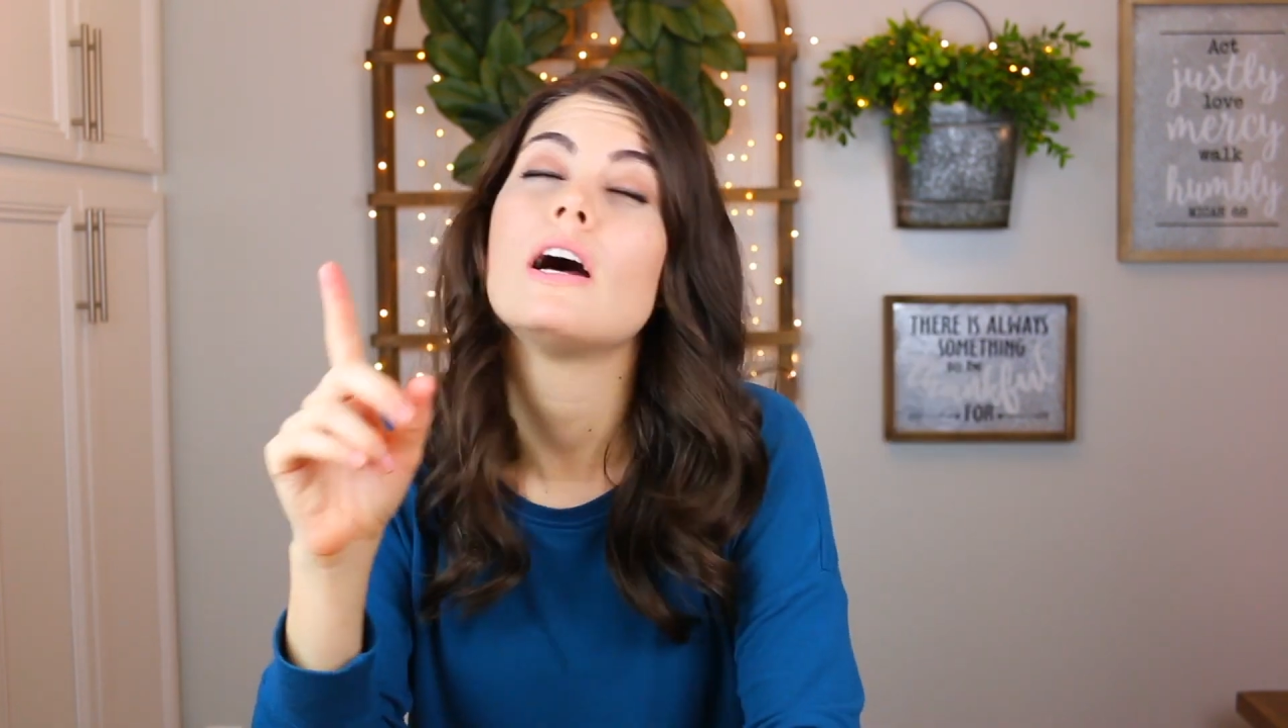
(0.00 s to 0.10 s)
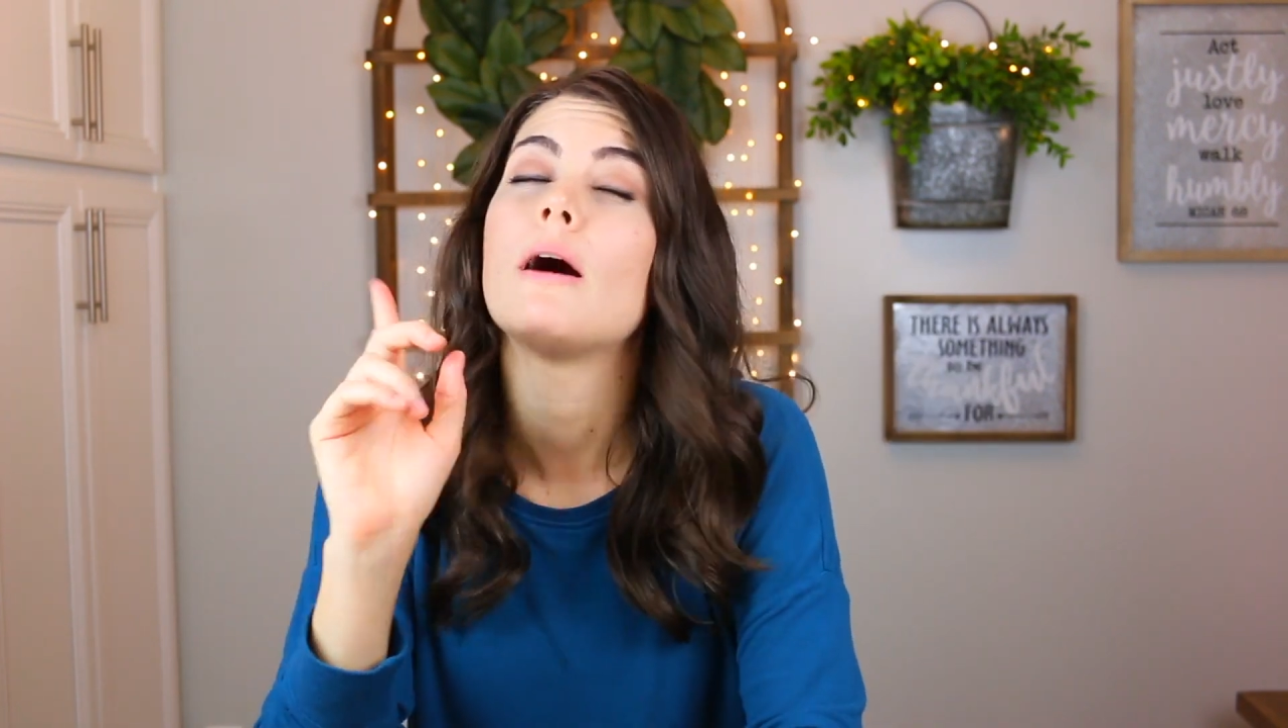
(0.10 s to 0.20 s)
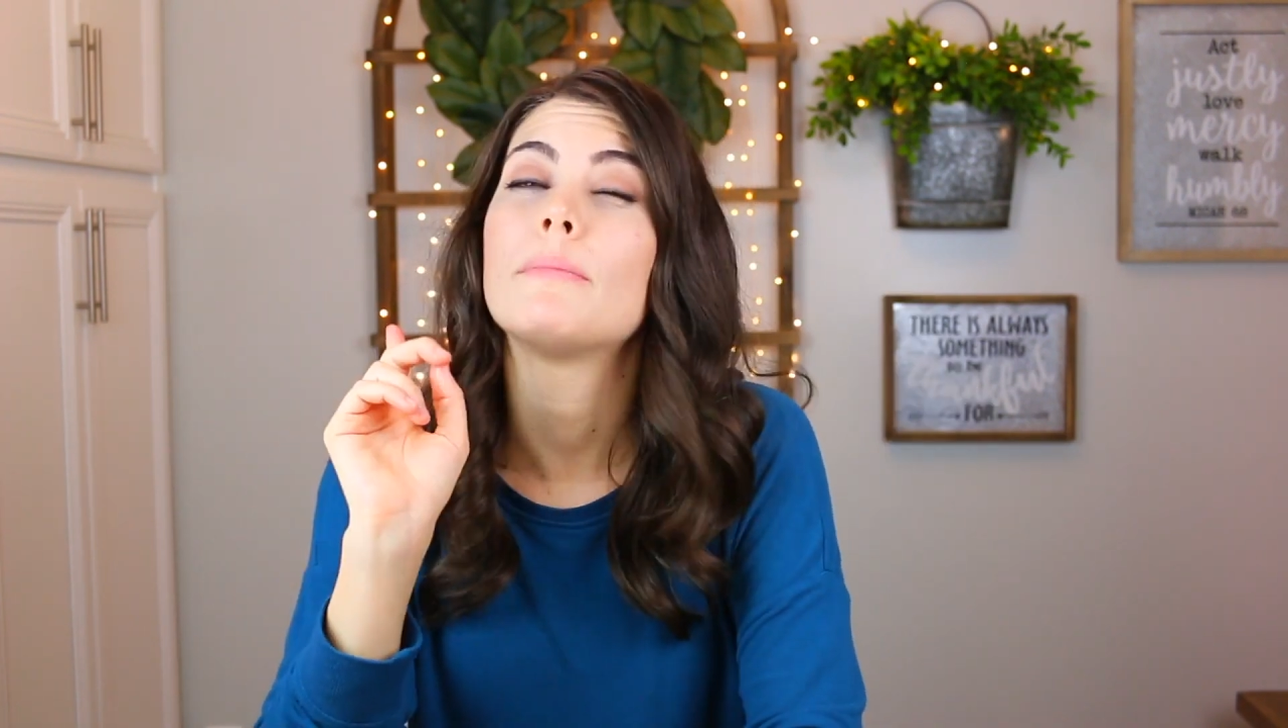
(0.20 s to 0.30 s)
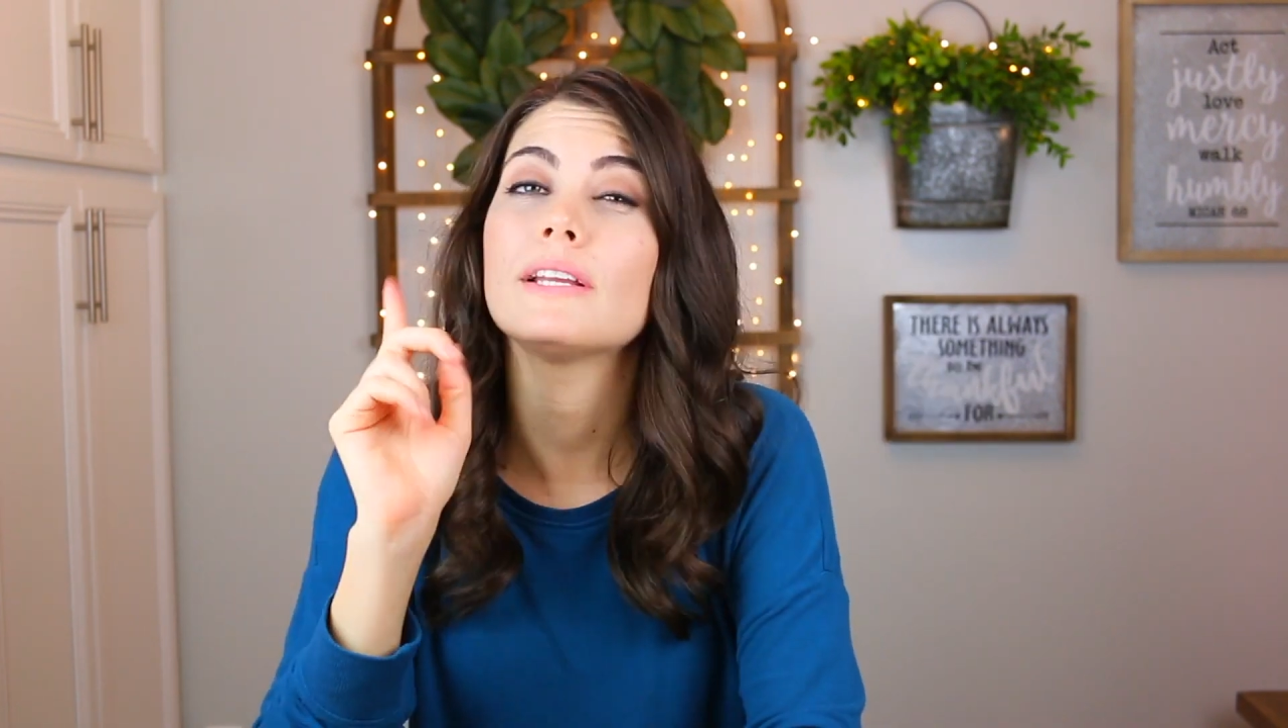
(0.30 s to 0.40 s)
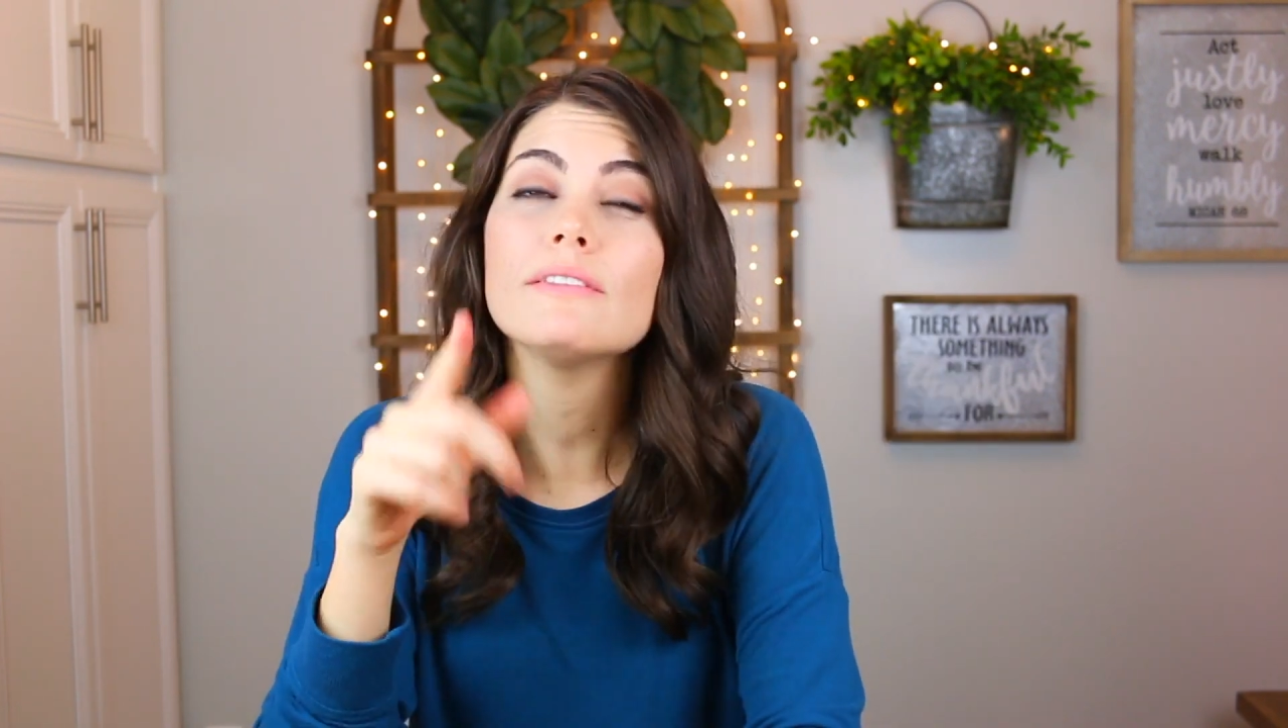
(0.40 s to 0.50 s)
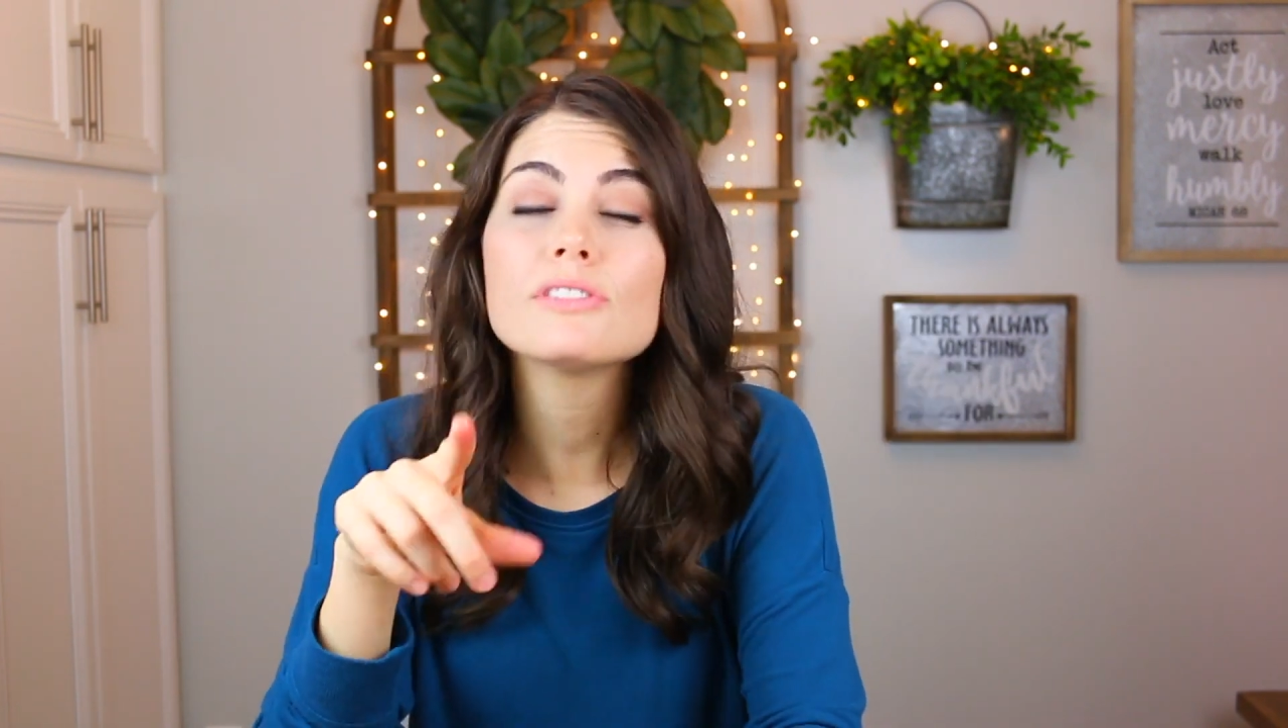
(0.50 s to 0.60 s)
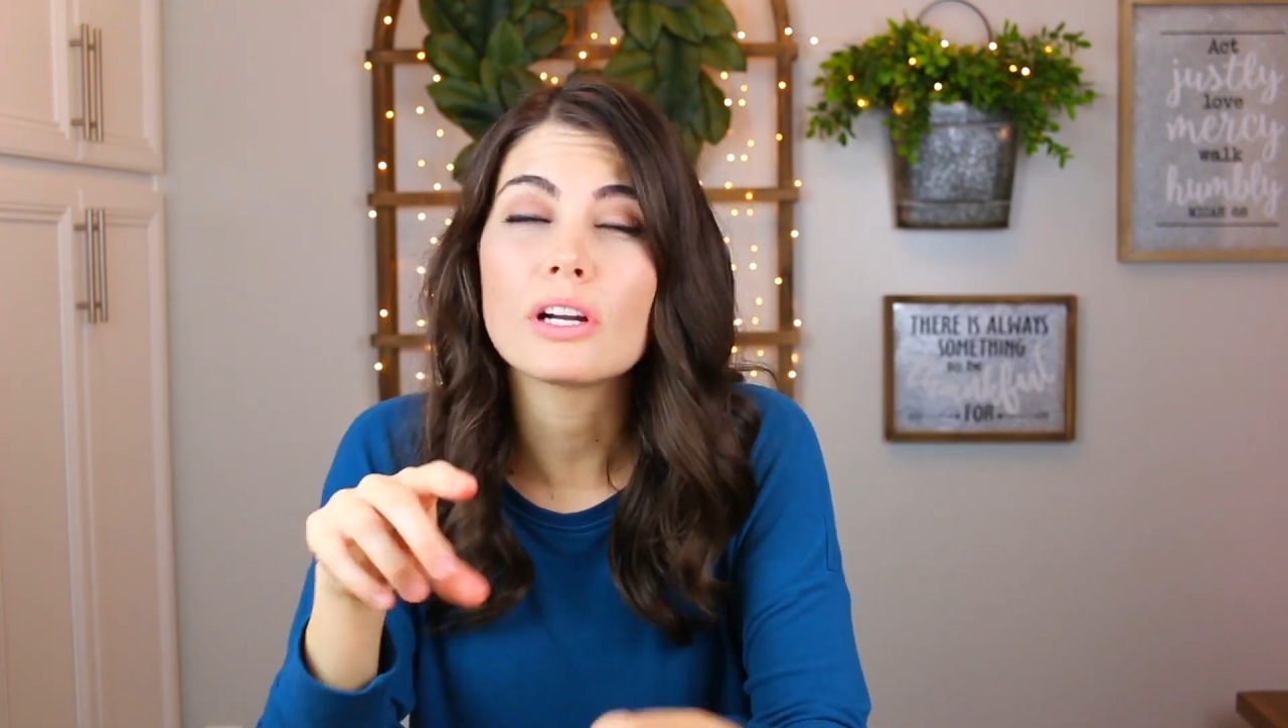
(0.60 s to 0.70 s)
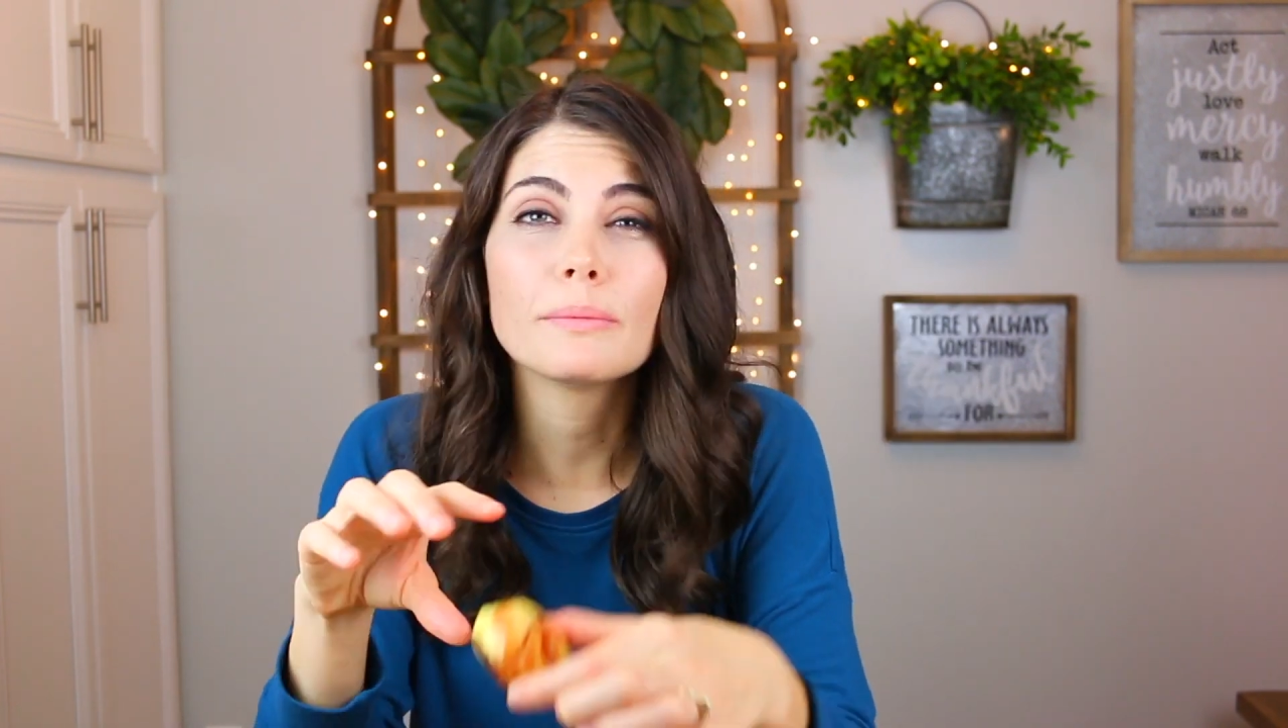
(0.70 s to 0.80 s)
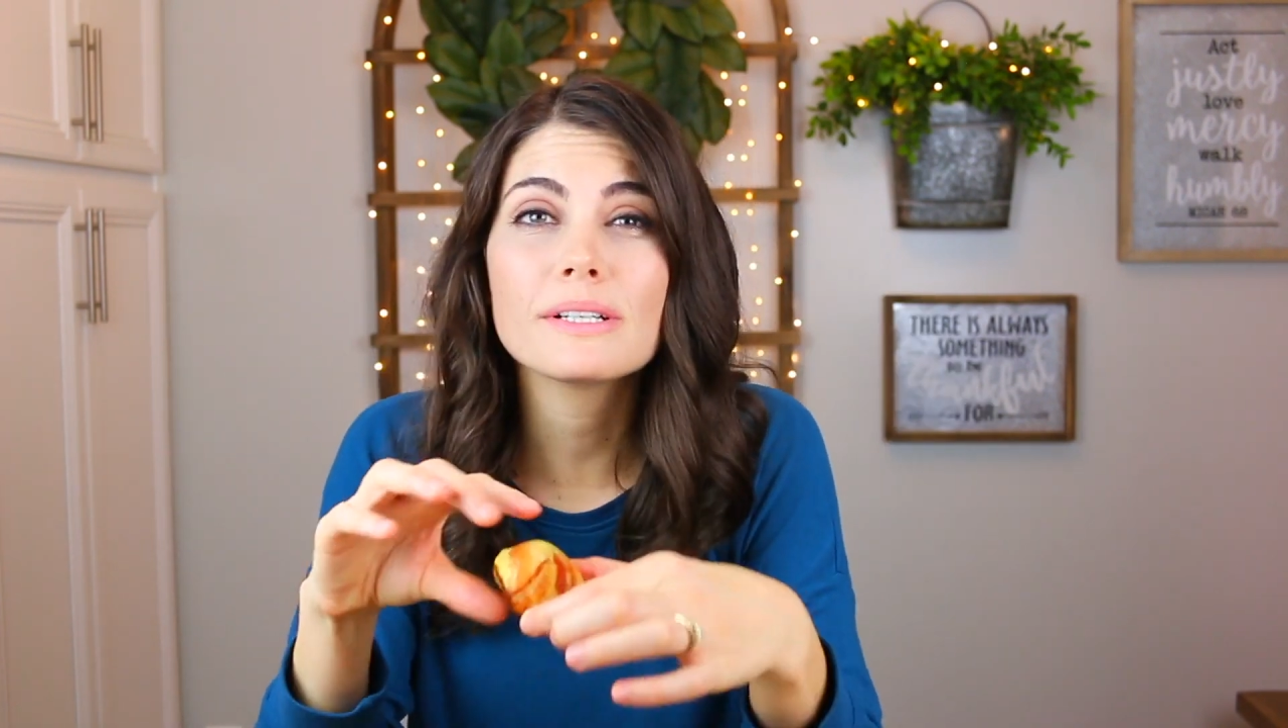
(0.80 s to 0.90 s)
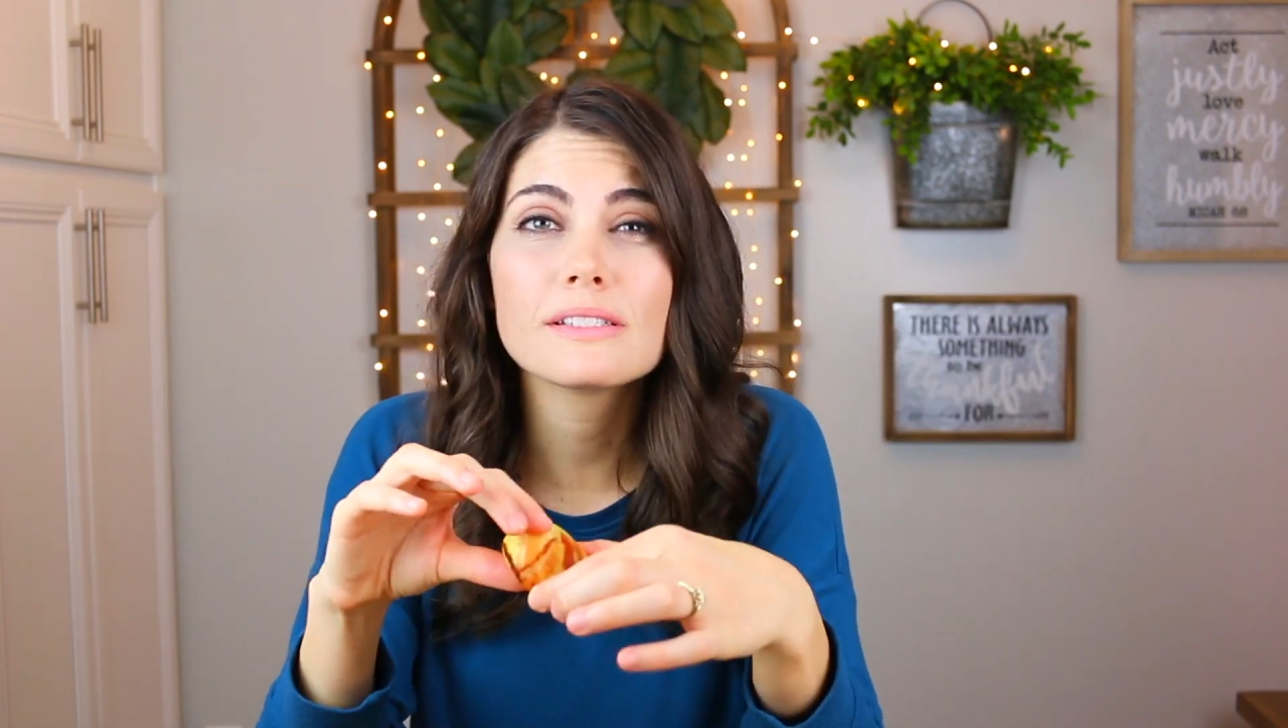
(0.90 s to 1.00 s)
I'm gonna give
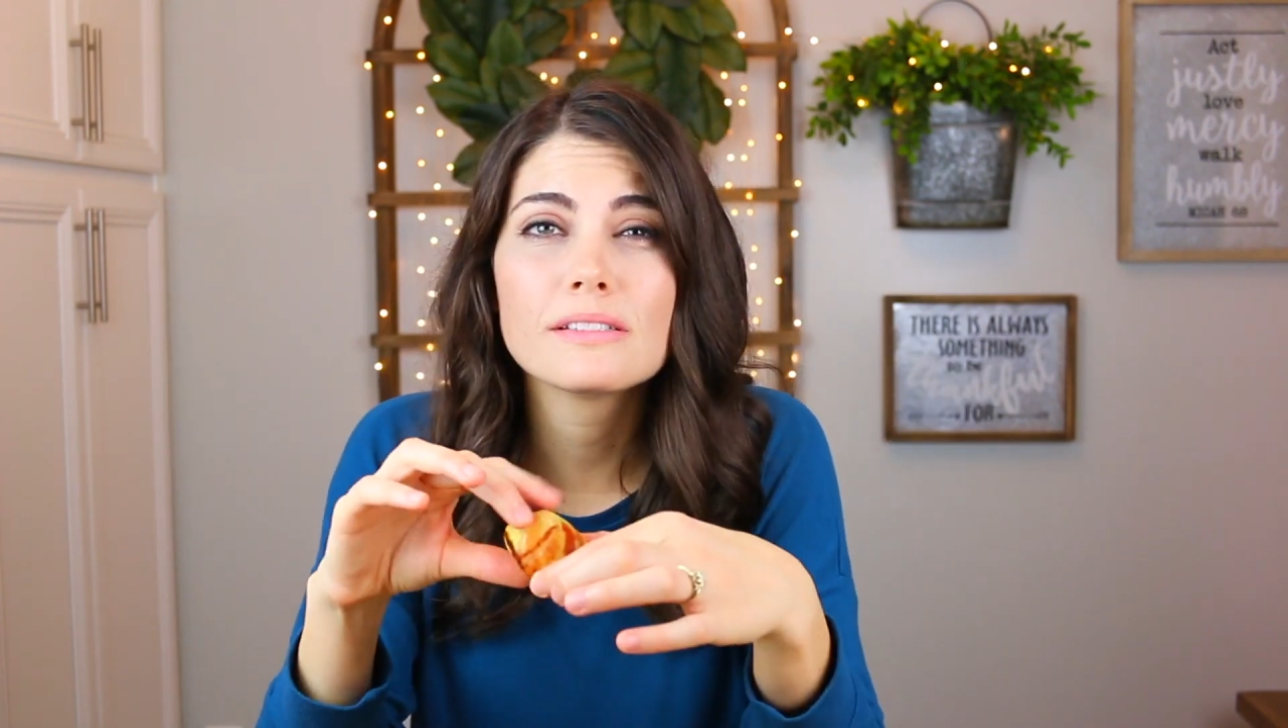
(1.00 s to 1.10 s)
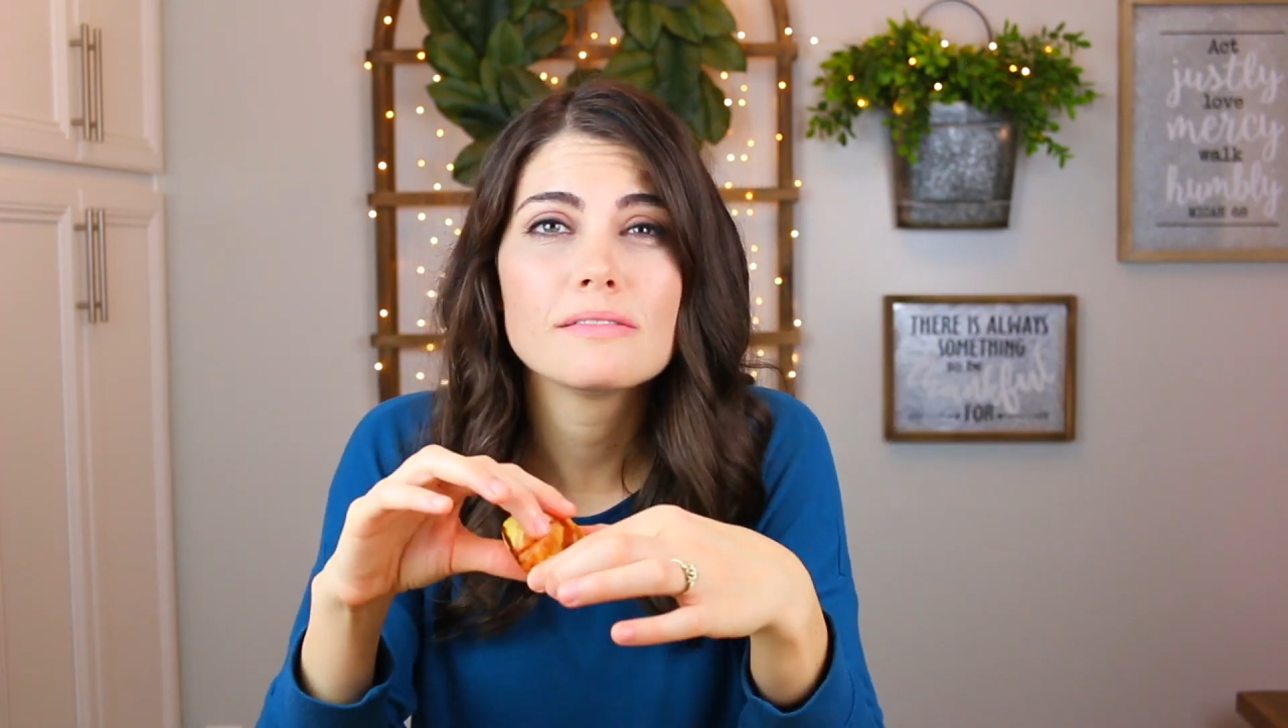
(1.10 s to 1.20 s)
Starbucks